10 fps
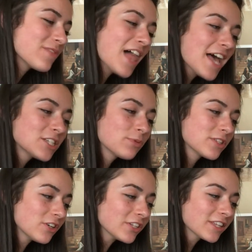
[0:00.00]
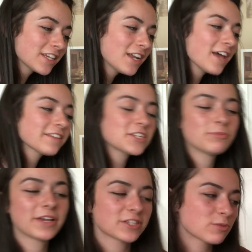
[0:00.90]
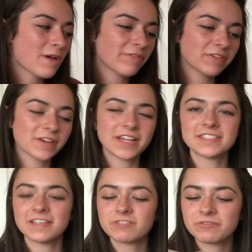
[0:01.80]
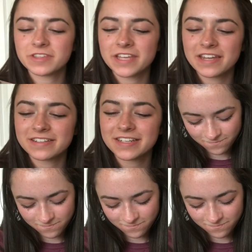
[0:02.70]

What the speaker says: Last but certainly not least, because it's my favorite and I saved it for the end.